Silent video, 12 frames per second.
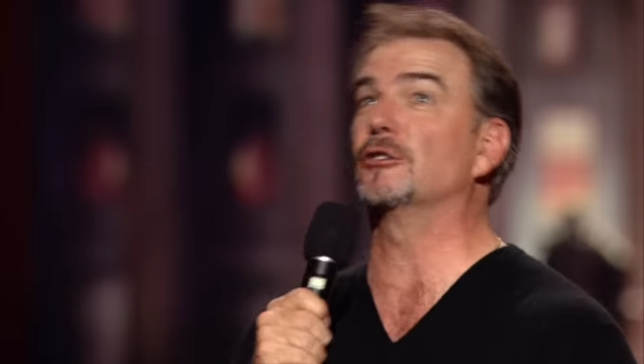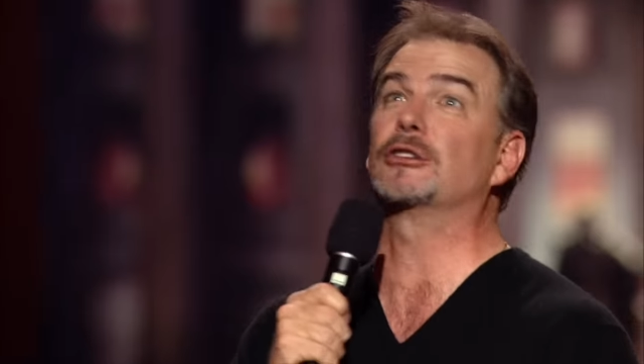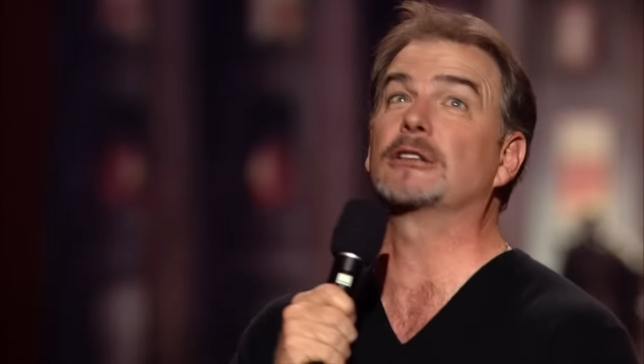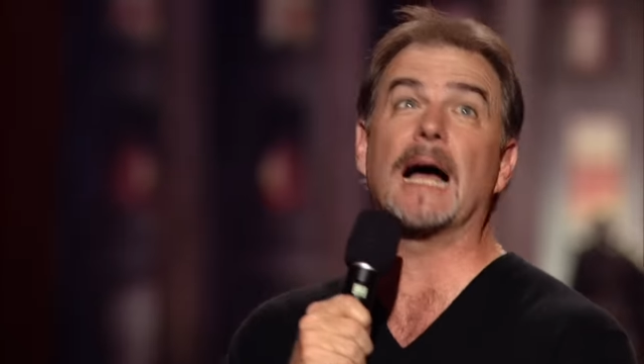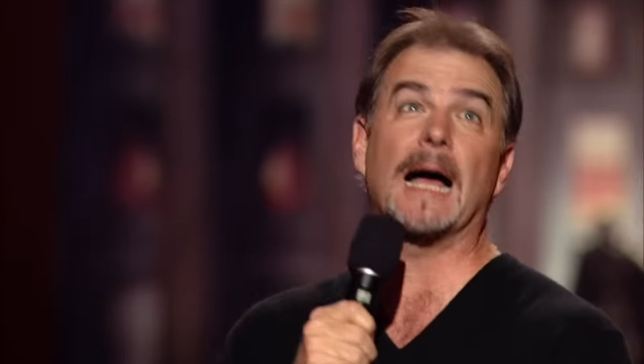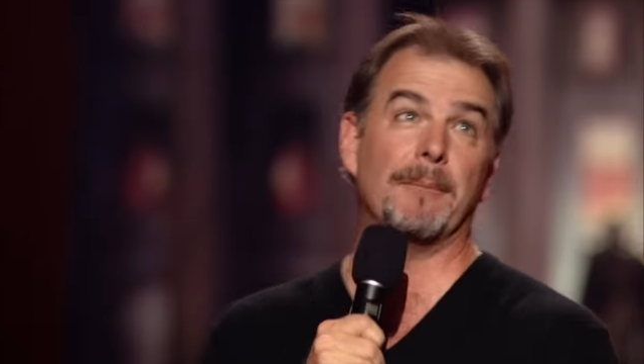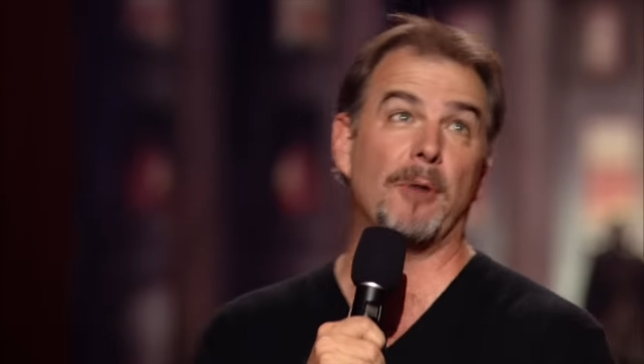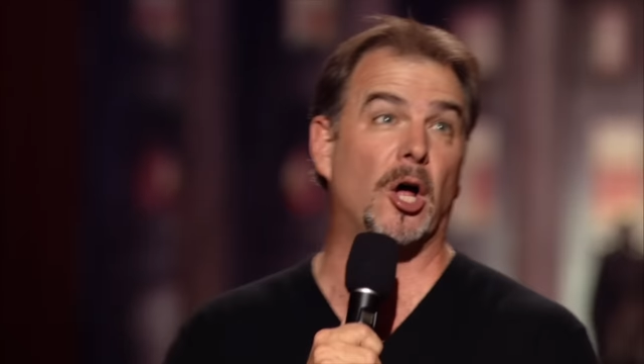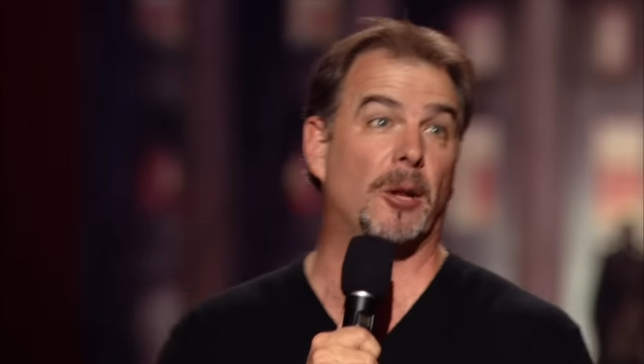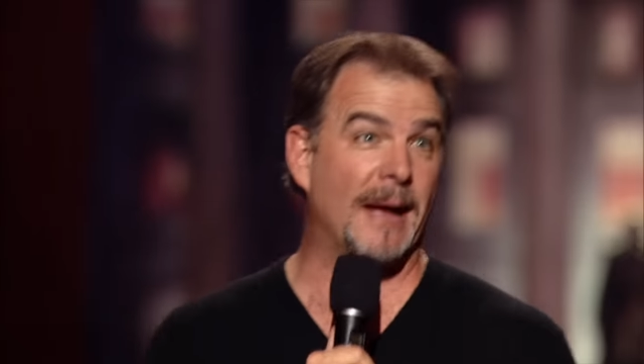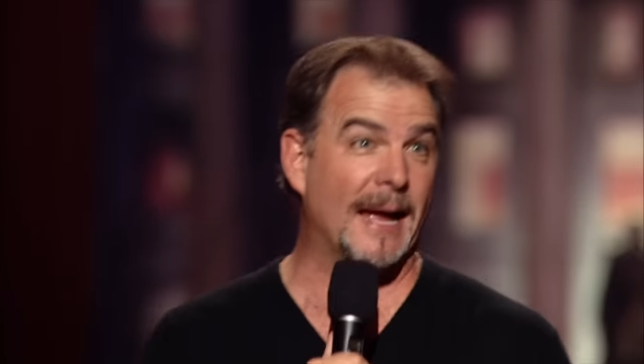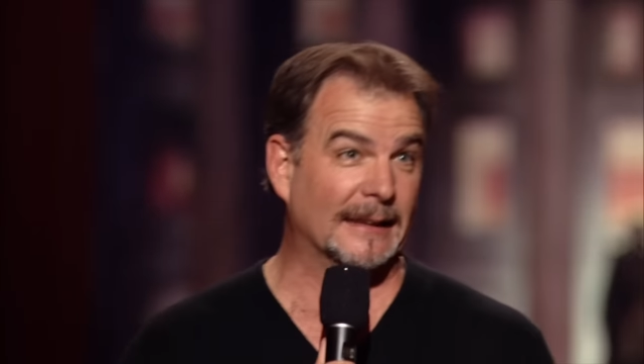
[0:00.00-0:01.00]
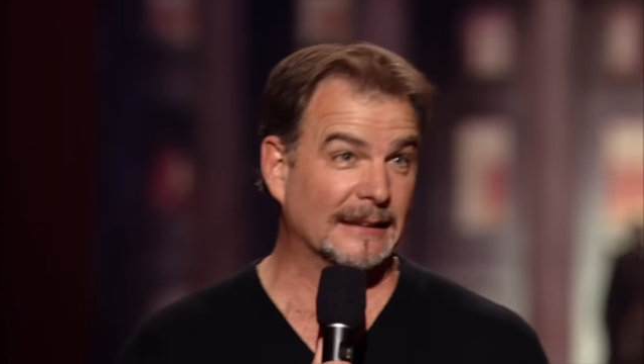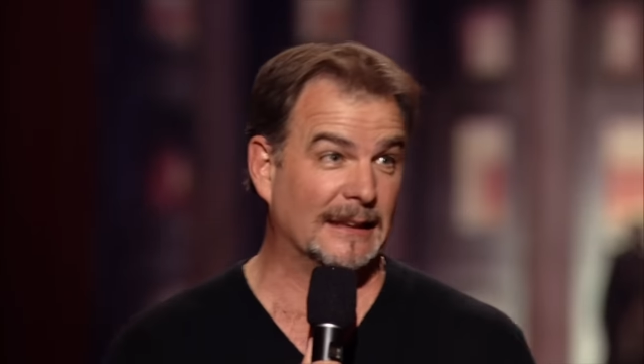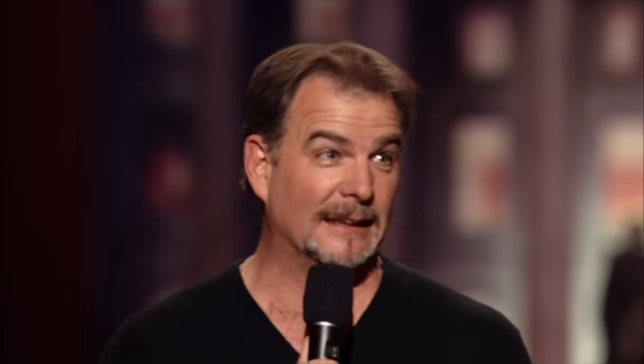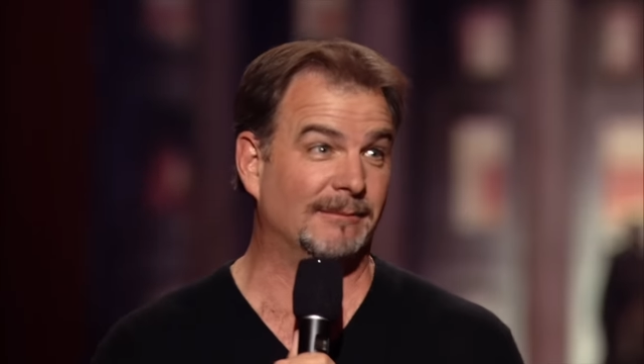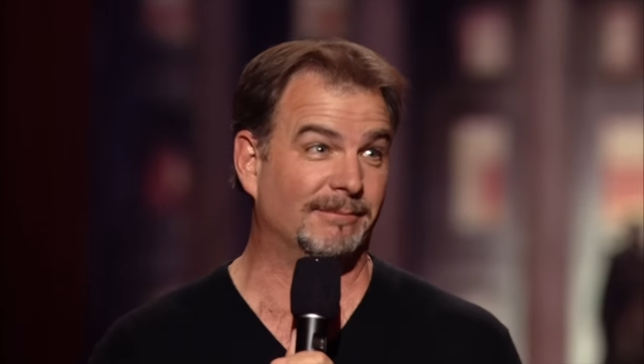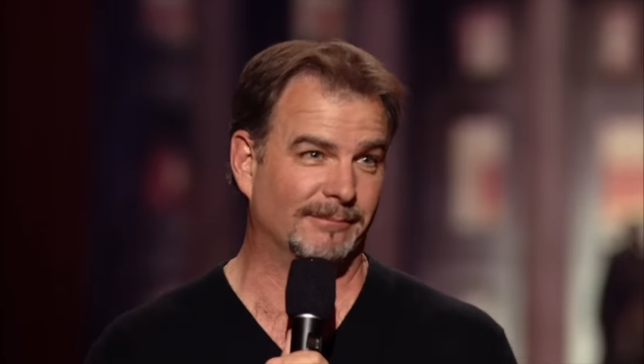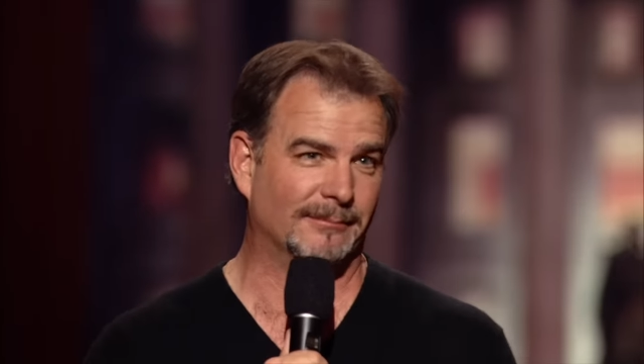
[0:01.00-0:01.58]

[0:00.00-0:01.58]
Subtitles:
Sky Mall Magazine.